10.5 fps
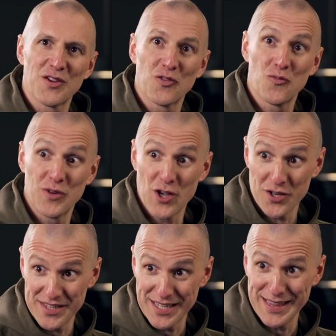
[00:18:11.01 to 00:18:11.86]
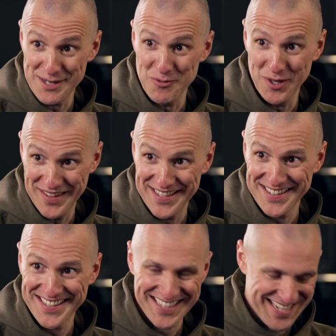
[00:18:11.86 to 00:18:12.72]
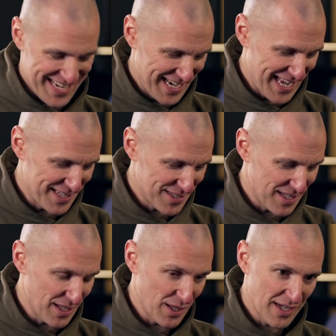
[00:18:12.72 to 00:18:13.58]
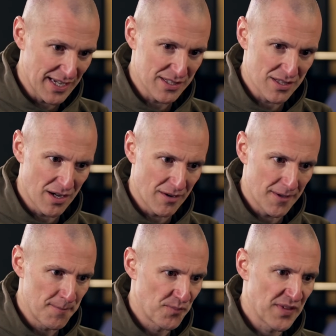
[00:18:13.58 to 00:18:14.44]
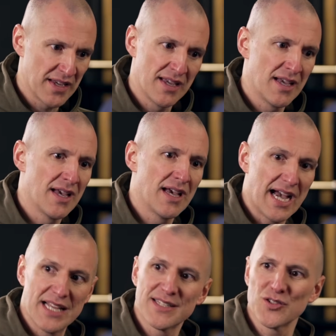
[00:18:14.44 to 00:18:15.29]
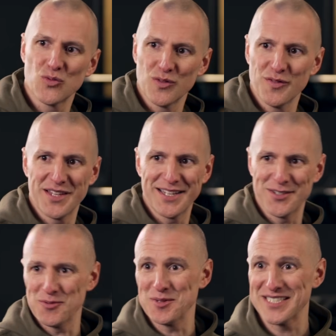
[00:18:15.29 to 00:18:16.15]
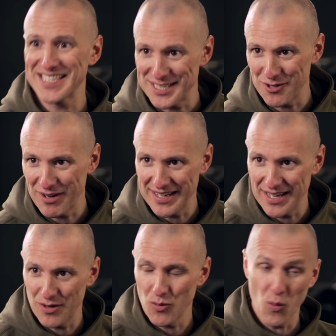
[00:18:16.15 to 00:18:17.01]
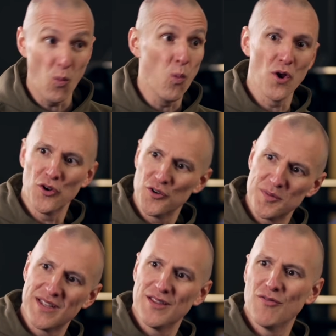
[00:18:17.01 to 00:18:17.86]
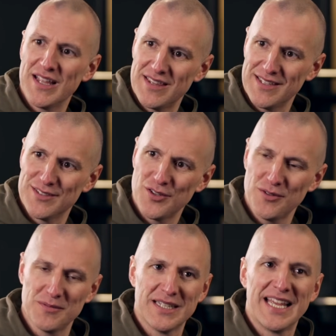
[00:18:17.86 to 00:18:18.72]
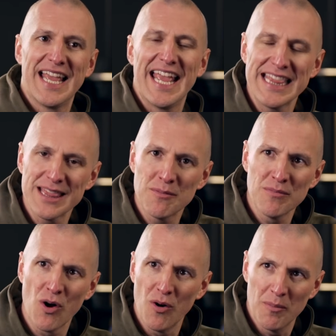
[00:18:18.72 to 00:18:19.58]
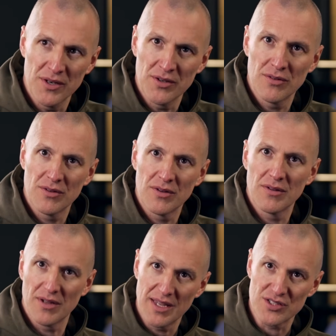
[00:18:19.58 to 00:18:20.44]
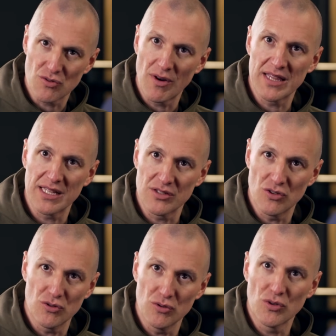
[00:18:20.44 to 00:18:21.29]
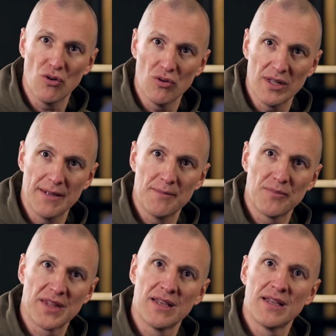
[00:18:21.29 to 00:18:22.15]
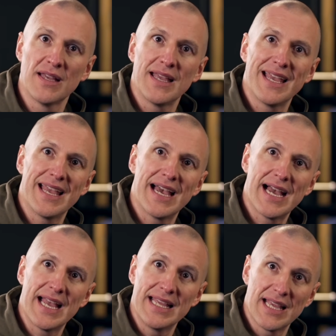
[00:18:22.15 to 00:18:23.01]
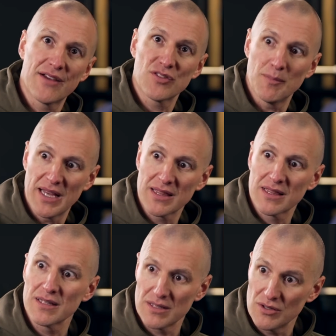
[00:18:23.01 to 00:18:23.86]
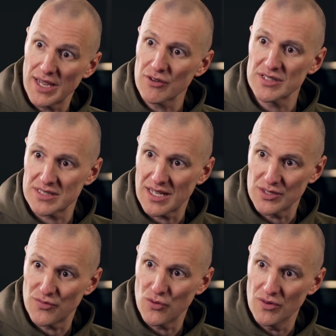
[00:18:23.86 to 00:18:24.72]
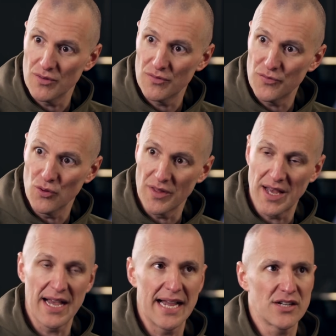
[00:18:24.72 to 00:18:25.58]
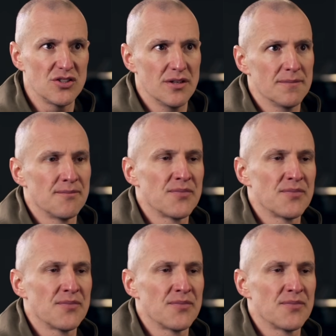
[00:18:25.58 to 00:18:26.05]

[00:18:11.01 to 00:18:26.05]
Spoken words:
Regarding the Leigh one then, against Lara, hindsight's a wonderful thing, because as we sit here right now, 100% the right thing to do. In the moment, it's the right thing to do. You call it. In the aftermath, you get criticised for that action.